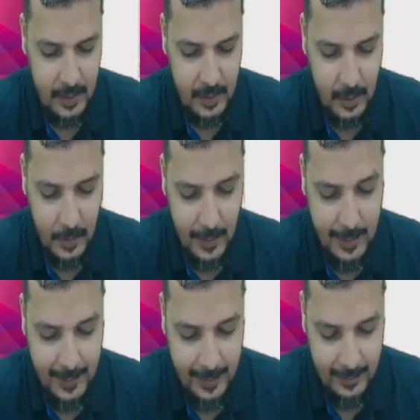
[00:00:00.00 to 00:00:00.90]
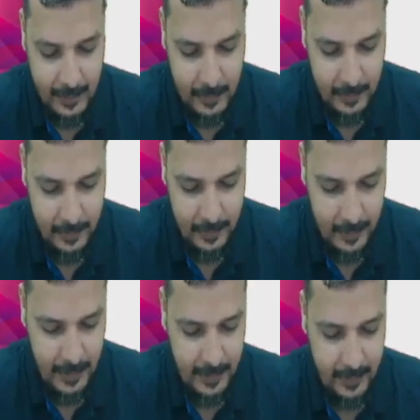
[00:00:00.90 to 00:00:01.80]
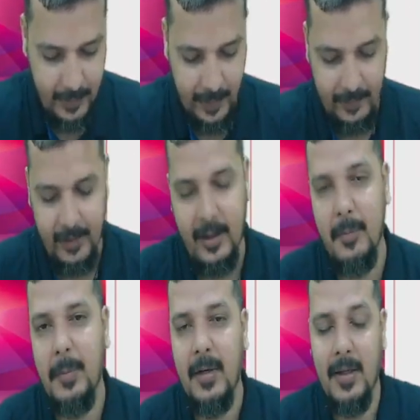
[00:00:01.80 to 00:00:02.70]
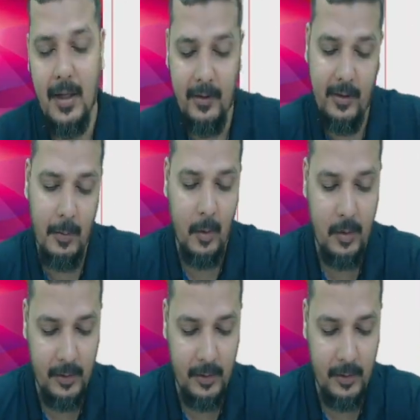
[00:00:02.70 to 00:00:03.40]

Now healthcare services, there is a drastic amendment that has come out.